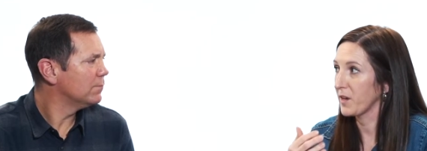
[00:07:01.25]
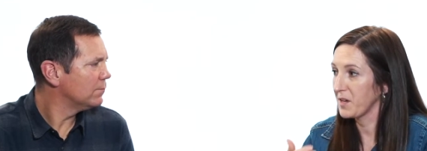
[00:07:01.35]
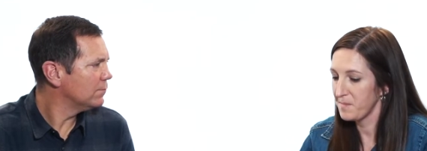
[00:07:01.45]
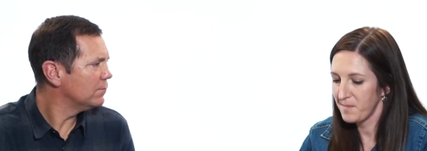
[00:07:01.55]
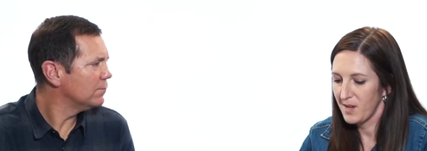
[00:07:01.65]

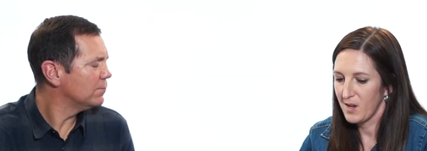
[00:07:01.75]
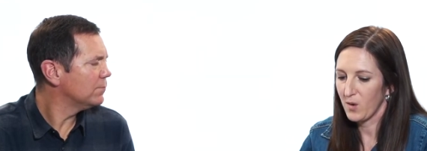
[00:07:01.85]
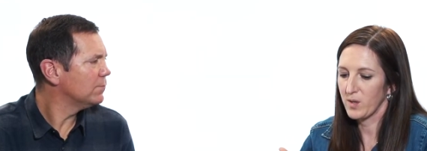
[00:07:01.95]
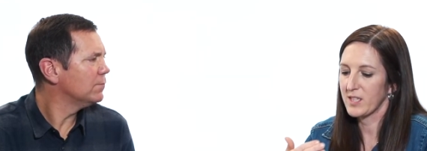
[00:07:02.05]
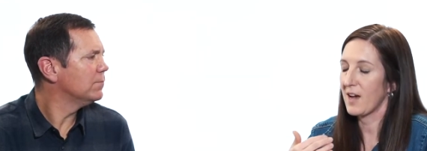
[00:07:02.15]
Speaker 1: Him,
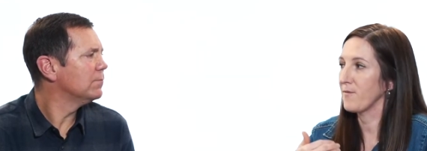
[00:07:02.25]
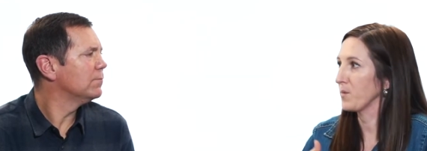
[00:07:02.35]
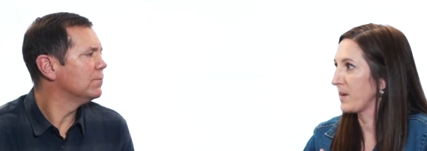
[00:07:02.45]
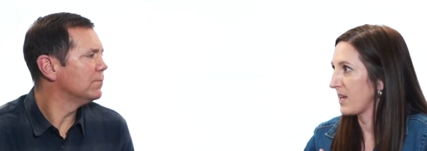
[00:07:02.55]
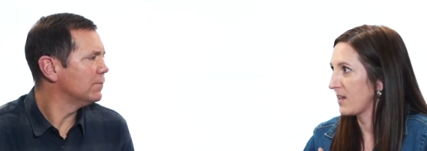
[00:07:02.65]
or is that for
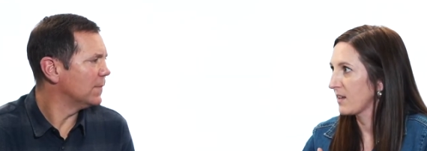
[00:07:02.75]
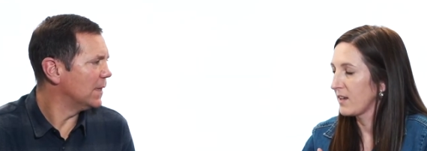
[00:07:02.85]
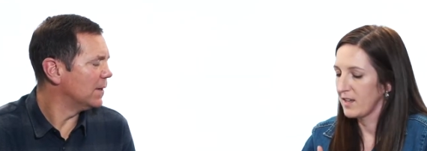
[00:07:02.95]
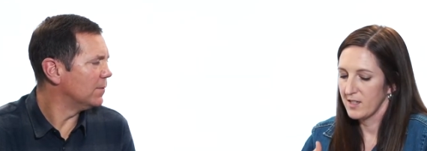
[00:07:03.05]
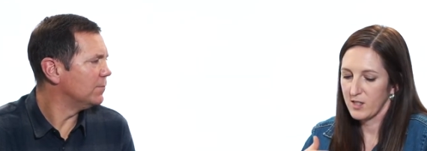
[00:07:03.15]
me?
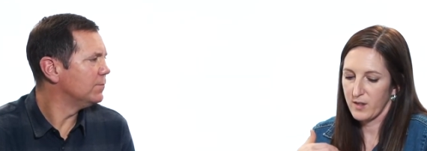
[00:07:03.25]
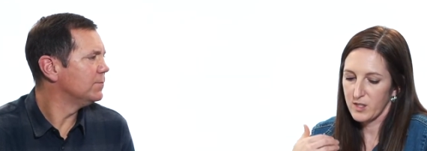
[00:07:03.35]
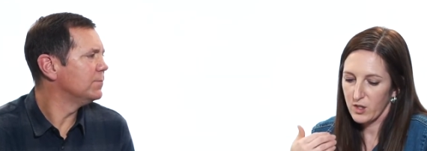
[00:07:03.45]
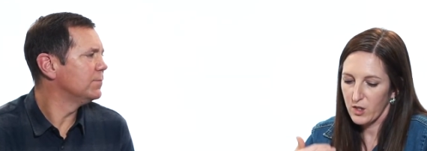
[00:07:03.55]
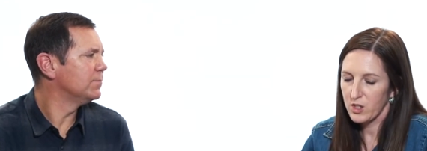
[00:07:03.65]
Yeah. So
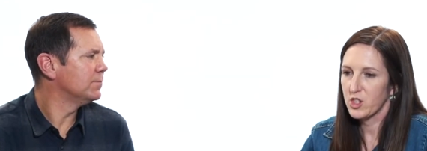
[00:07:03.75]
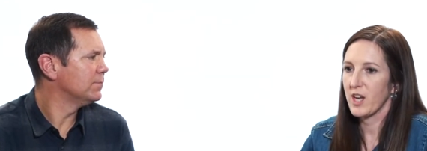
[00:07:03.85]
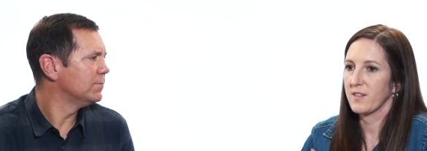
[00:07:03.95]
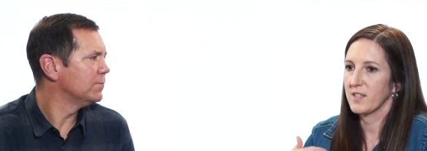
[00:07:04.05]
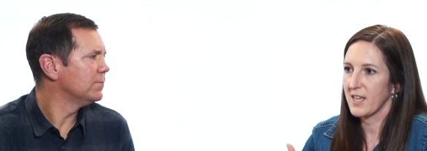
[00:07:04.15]
it's a good
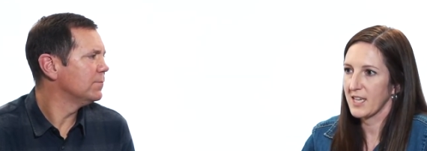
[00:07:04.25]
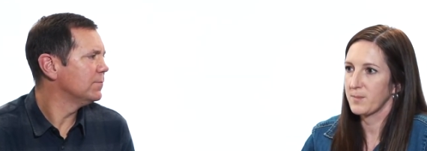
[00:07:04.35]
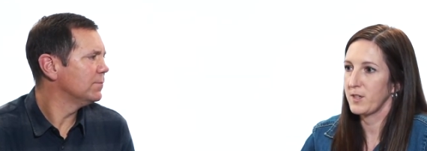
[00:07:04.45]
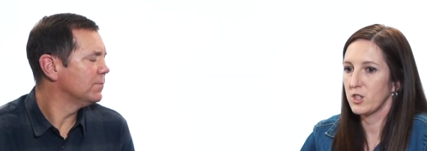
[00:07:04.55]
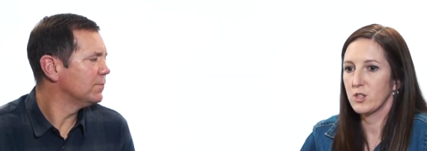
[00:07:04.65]
check that takes
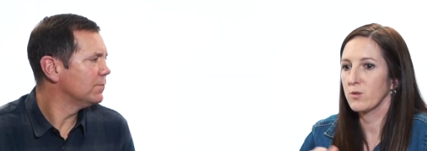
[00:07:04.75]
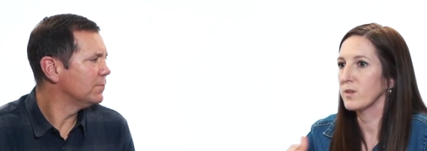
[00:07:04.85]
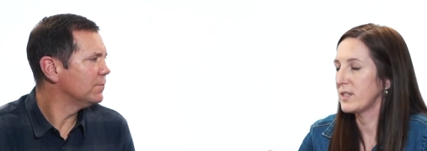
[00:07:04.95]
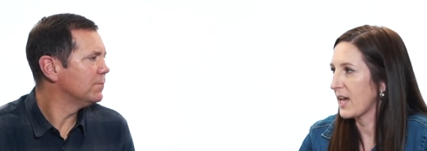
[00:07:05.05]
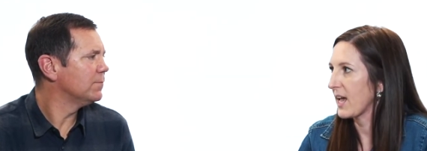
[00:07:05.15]
me just through
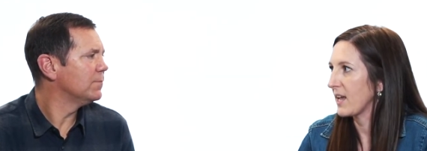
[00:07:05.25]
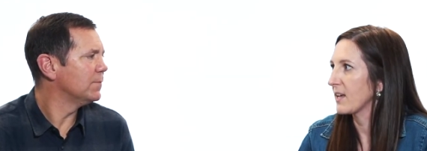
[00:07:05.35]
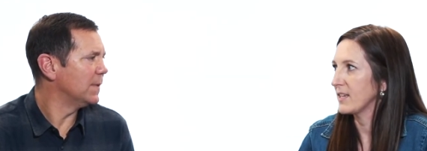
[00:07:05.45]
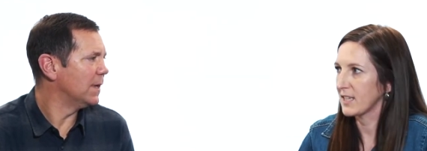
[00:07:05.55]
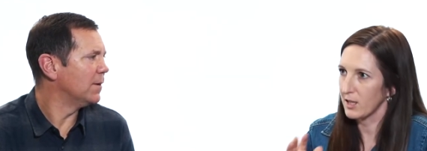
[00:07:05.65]
a day
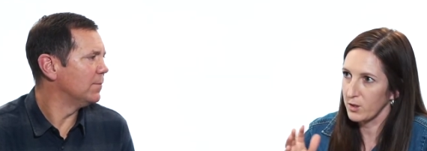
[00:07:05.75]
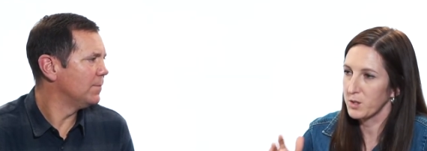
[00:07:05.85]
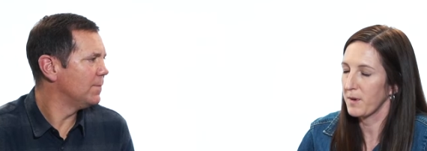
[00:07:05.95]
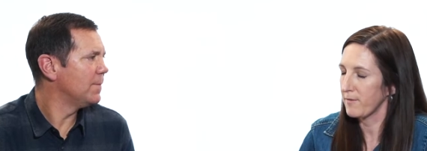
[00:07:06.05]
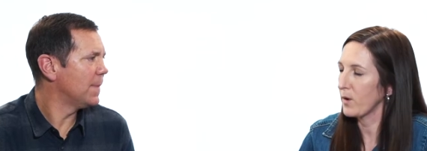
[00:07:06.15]
as yeah. I
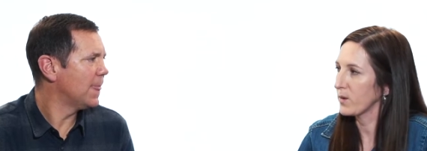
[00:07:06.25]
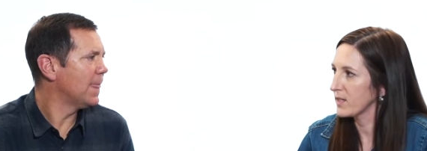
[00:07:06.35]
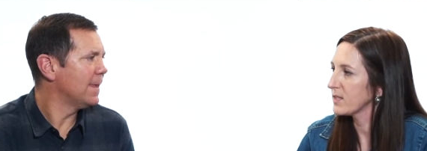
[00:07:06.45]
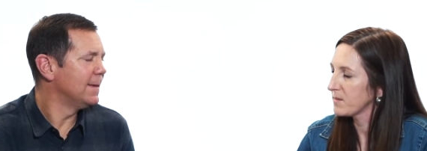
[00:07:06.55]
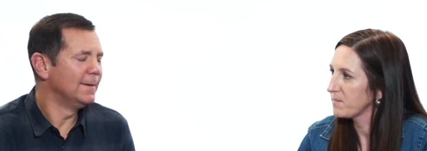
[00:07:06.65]
lose my
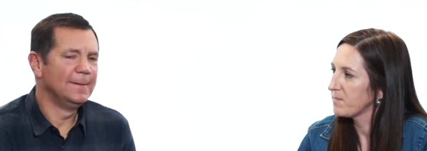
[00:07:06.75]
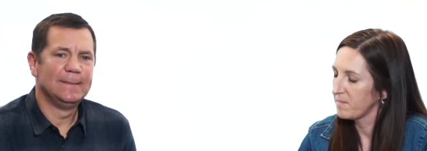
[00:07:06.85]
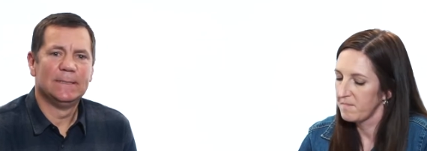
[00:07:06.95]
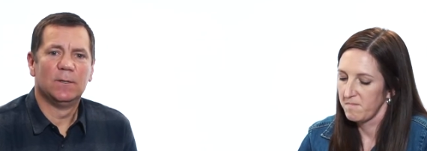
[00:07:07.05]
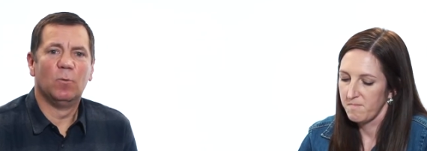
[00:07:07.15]
focus.
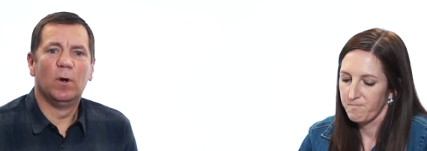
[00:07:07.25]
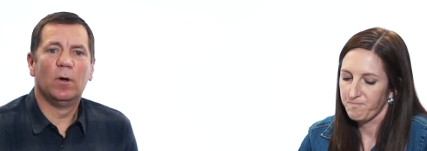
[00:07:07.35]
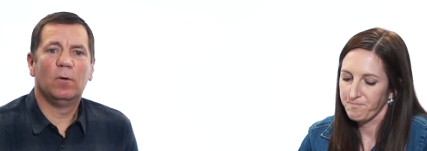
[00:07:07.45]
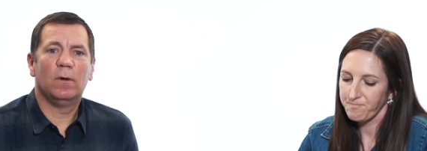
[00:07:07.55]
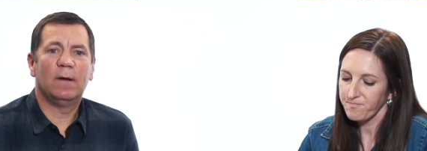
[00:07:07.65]

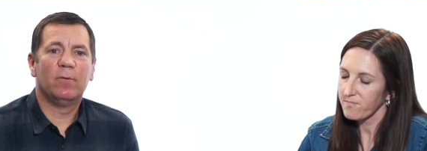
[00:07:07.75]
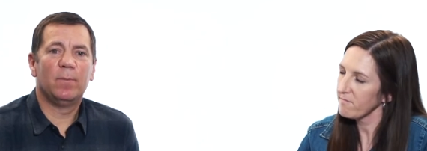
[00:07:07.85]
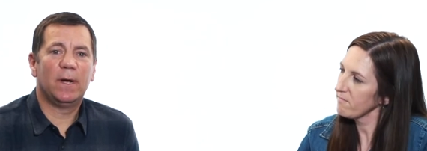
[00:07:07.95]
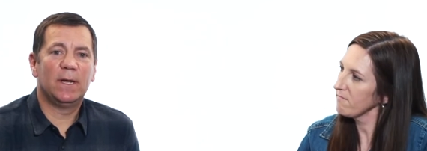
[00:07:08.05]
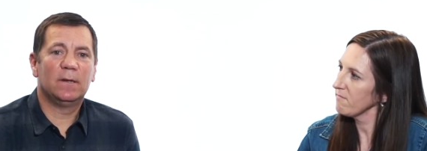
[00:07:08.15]
Speaker 2: Well,
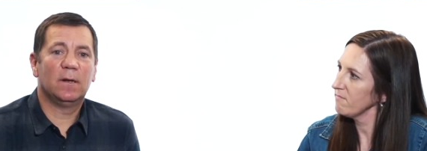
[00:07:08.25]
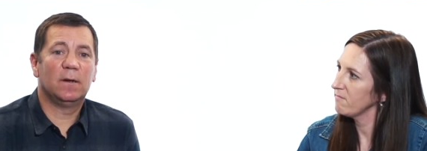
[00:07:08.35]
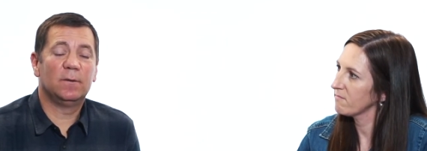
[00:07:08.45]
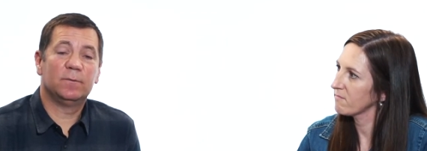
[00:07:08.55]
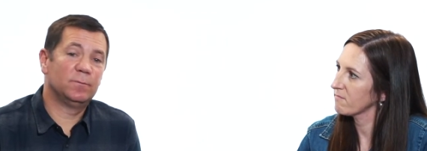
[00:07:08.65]
everybody,
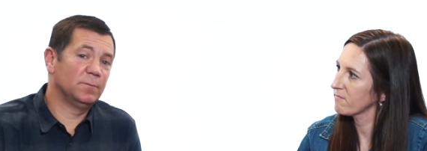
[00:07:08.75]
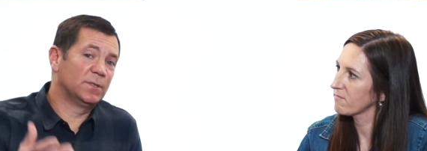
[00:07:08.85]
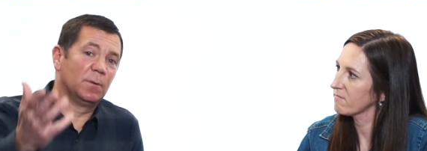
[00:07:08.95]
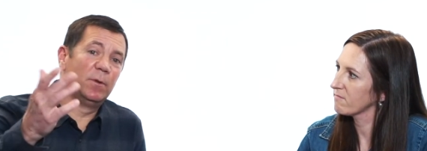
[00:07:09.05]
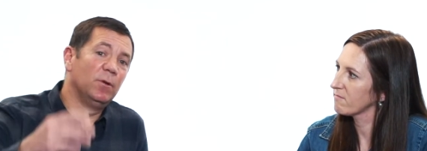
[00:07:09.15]
uh,
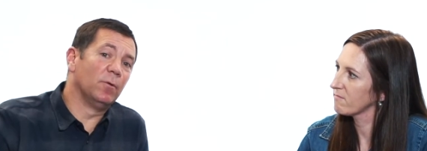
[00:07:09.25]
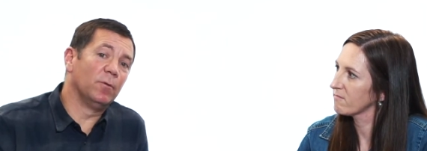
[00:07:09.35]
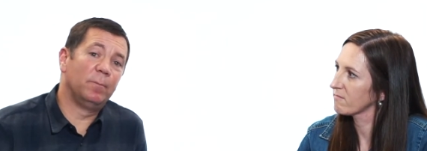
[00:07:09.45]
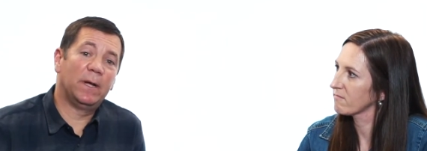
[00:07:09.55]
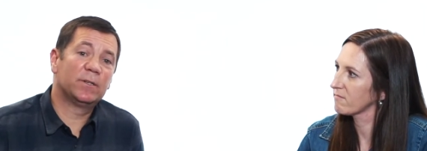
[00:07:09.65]
some of you
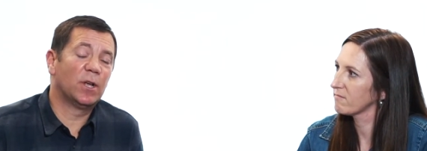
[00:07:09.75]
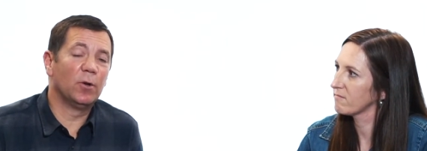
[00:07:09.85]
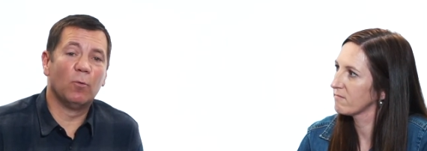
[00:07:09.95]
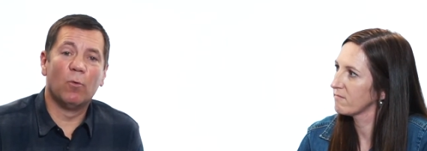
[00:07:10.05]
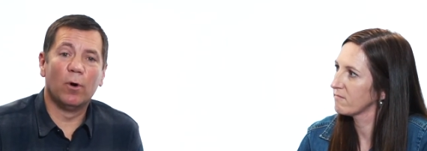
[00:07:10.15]
are about to go
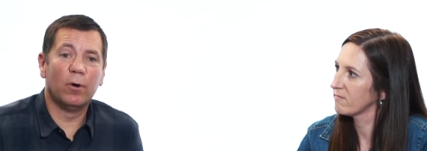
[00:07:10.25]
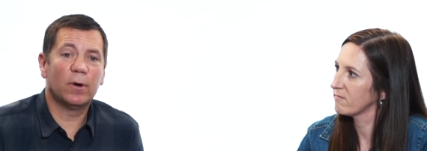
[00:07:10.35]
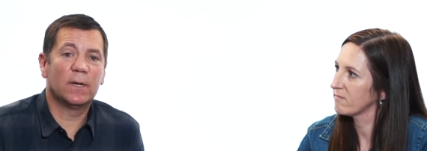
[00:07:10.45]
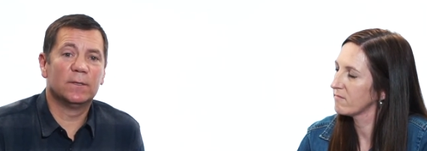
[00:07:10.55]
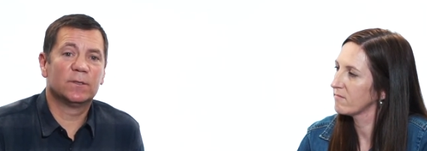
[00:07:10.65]
to
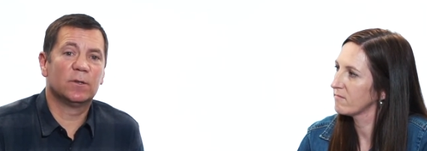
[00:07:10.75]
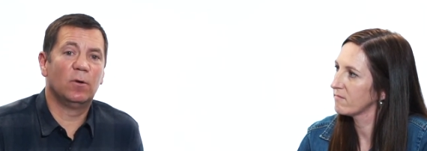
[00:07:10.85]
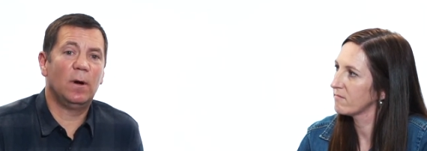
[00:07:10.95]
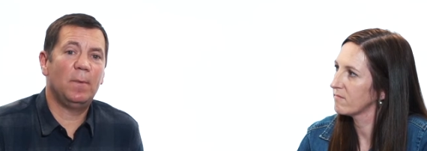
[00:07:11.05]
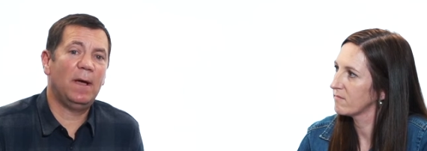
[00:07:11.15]
work, and
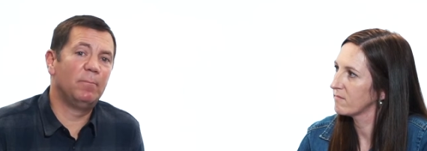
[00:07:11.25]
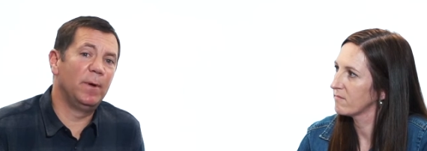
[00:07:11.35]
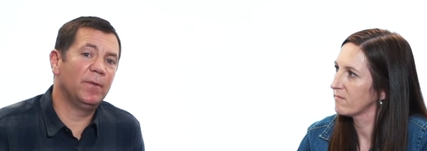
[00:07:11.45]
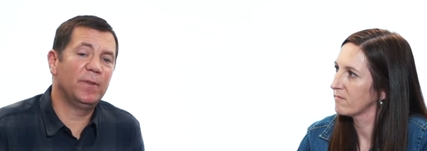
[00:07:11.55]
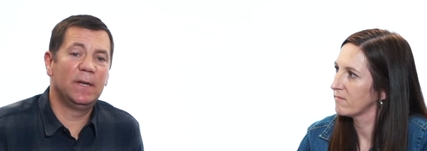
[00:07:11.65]
so I'm gonna have
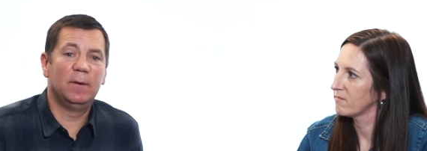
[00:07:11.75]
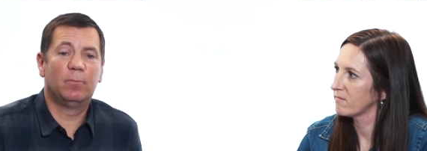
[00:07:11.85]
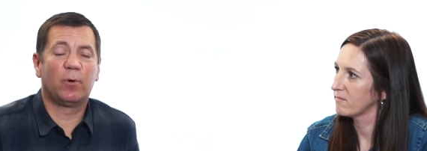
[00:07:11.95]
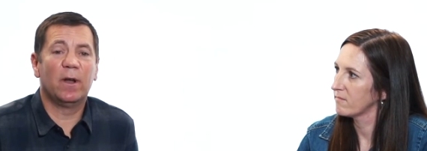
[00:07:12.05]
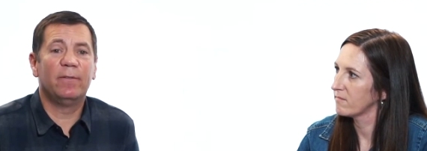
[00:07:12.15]
Bethany
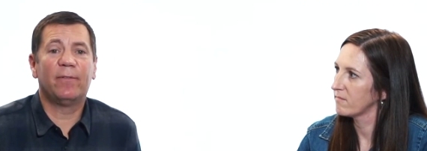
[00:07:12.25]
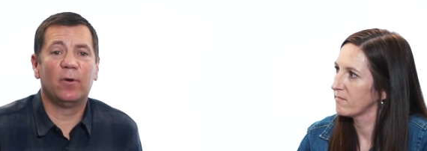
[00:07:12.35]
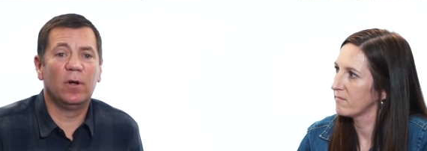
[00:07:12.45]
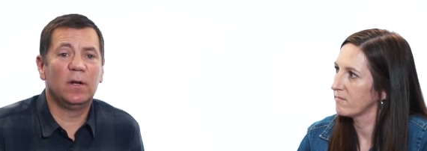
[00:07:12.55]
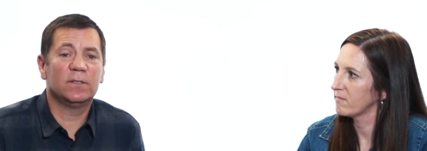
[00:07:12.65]
pray
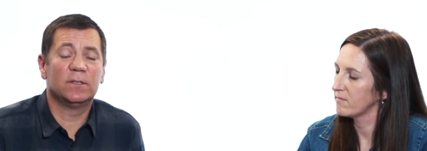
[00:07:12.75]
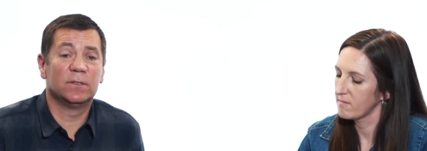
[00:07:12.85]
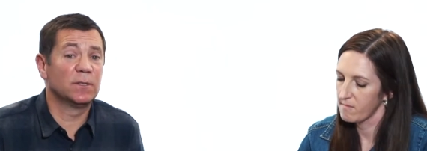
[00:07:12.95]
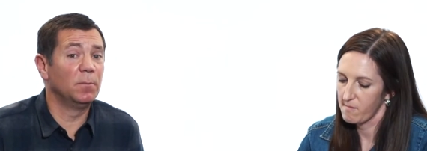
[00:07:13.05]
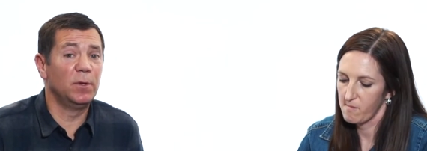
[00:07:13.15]
for us. And some